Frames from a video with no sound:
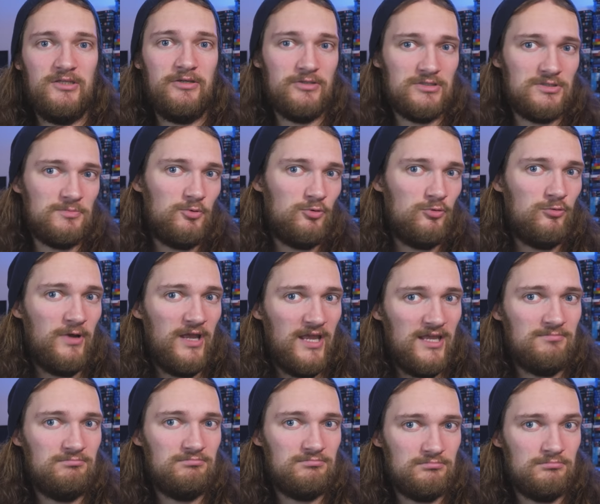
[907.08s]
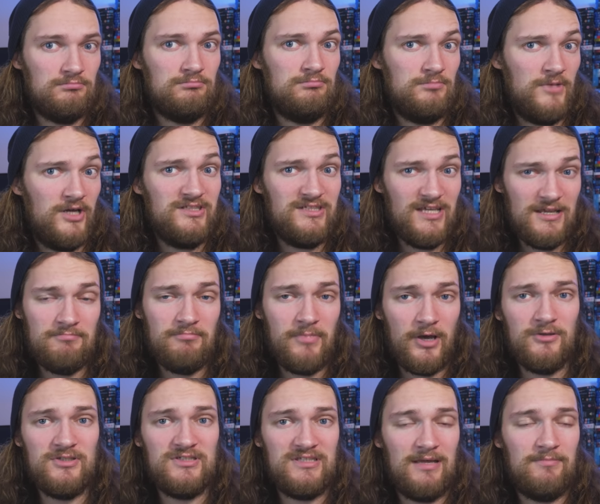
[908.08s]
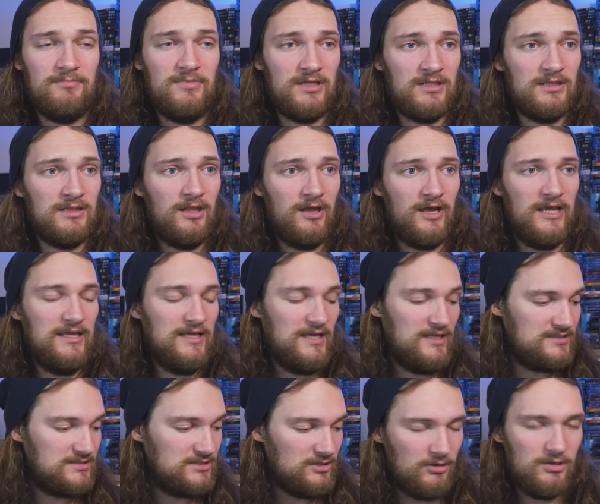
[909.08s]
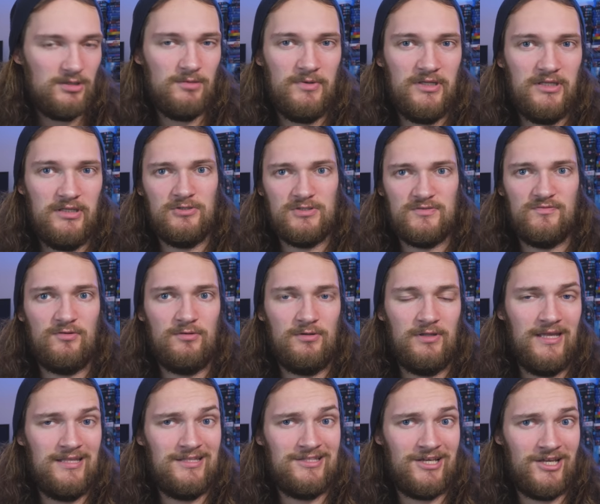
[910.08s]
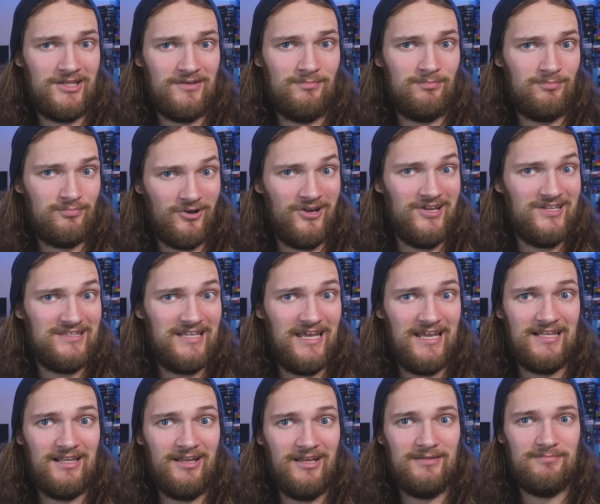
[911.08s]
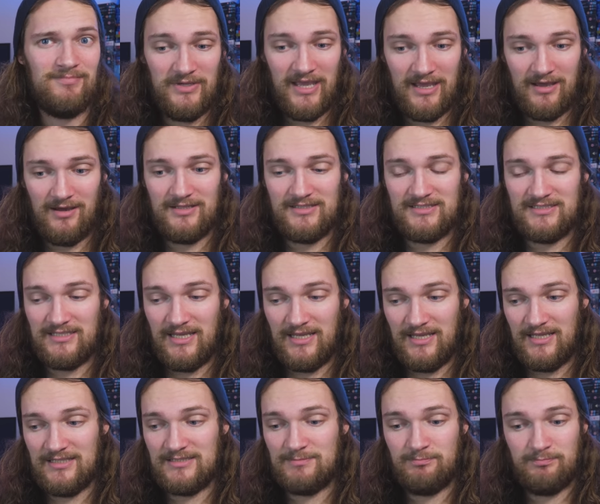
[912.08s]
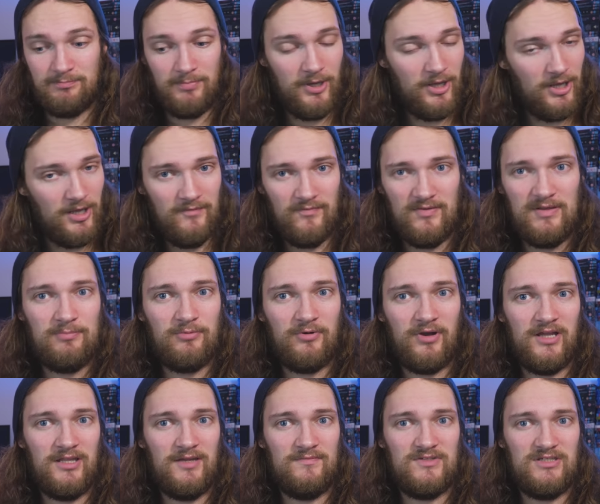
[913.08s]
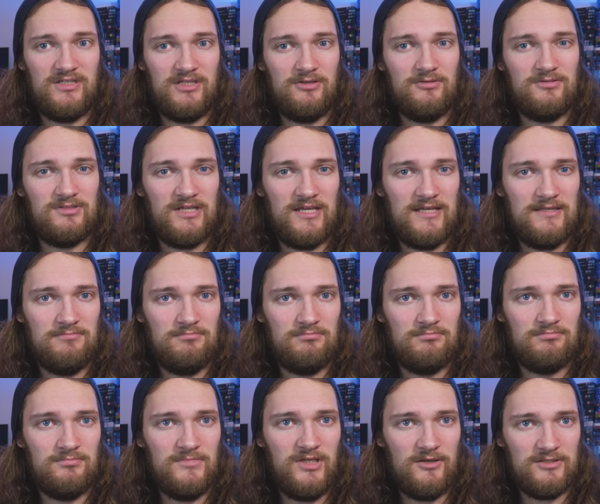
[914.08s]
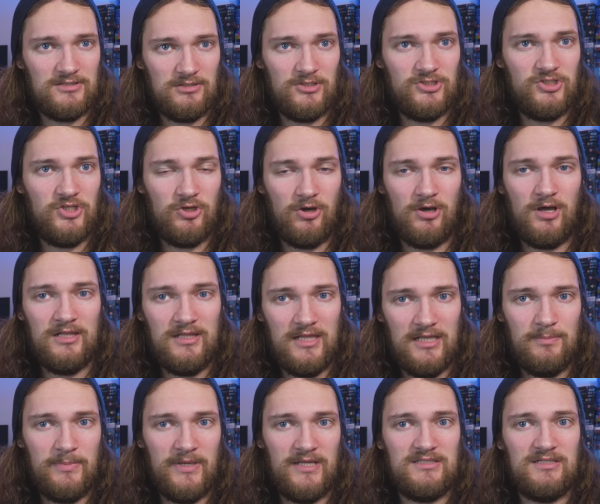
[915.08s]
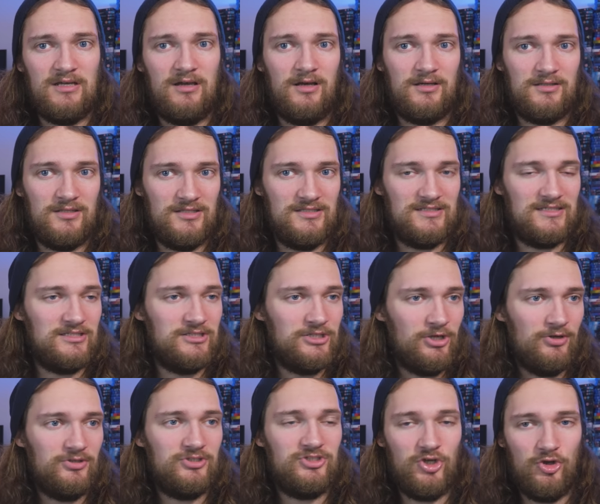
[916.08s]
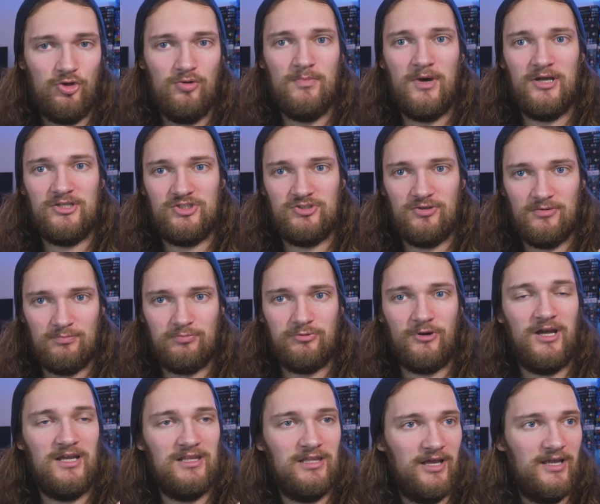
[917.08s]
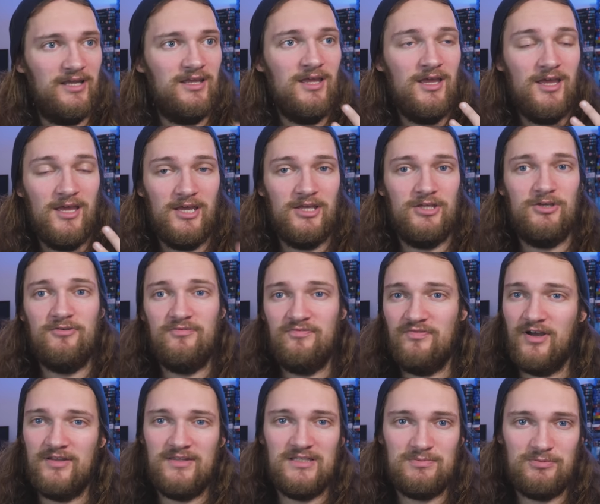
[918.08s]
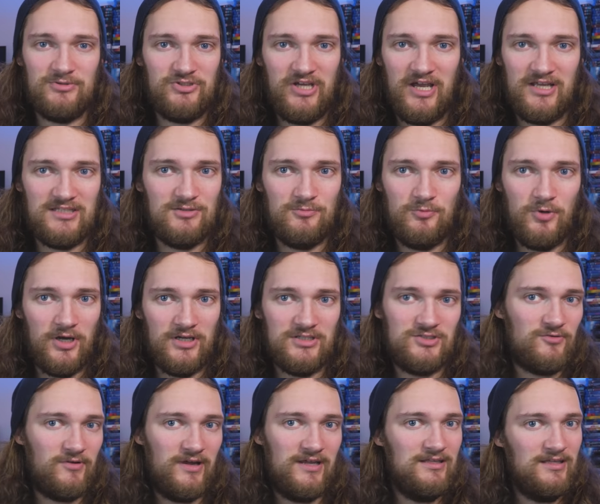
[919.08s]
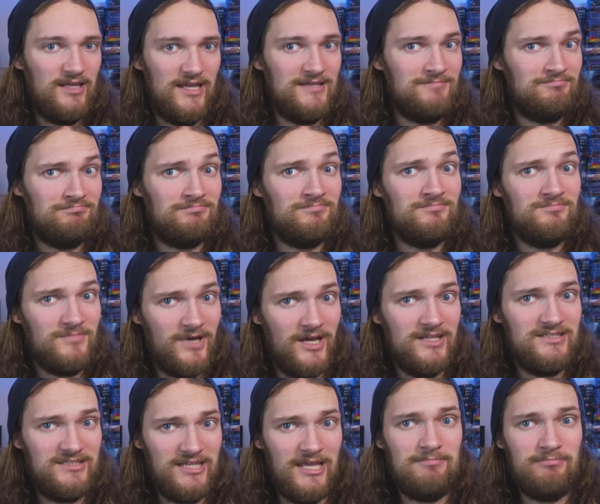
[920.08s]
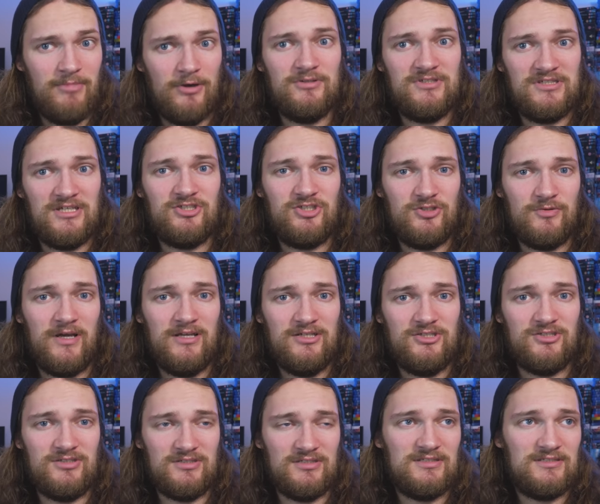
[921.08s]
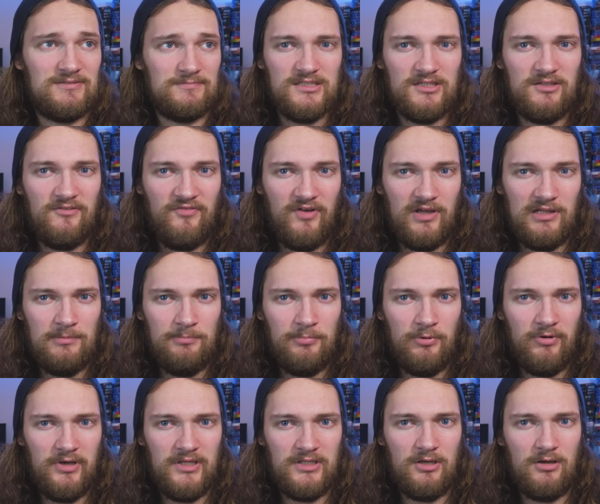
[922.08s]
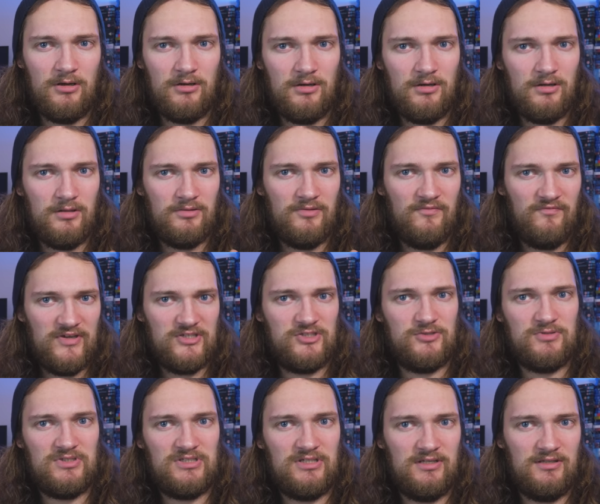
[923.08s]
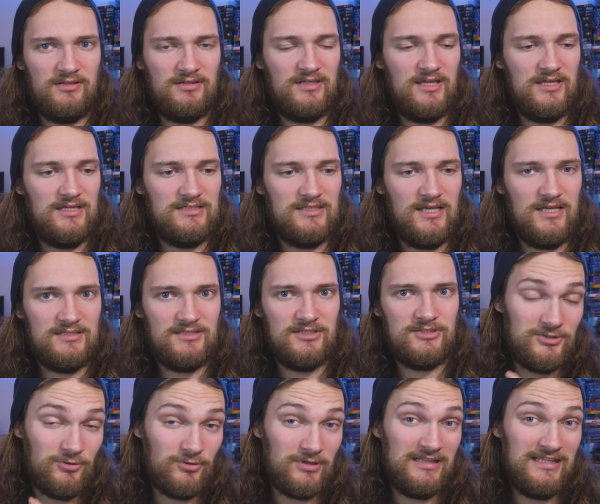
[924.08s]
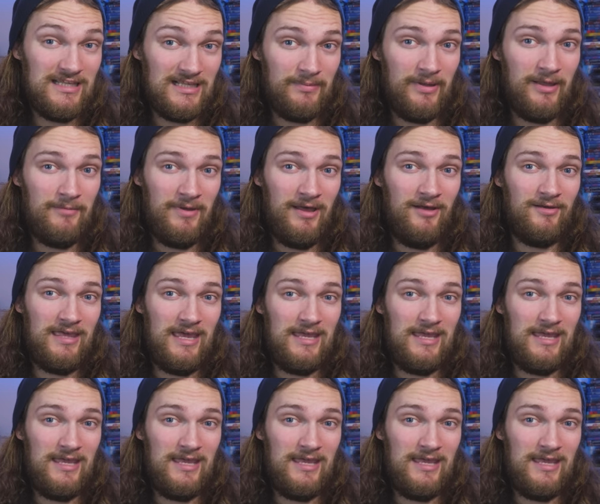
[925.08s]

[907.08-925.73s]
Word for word: usable in, I'd say, most ambient light. It's not going to be useful in kind of bright daylight, but yeah, I'd say it's perfectly bright enough to use in, you know, as long as you've got a little bit of darkness and not too much sort of bright light, you'll find this projector works great in, I'd say, most situations. So the final point on the visual side of things is to talk a little bit about